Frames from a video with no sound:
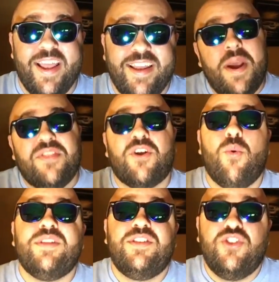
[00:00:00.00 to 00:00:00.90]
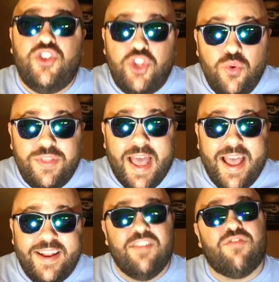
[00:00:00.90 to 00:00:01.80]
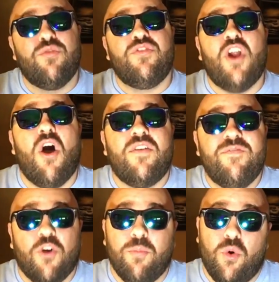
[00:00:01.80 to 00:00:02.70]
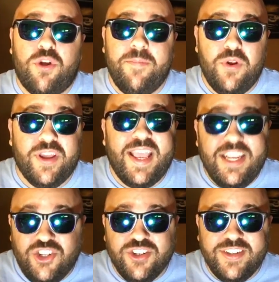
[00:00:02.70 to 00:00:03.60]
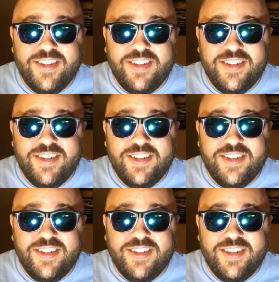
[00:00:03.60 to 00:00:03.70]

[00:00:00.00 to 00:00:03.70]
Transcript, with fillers: The way they're going to do that is through non-verbal communication.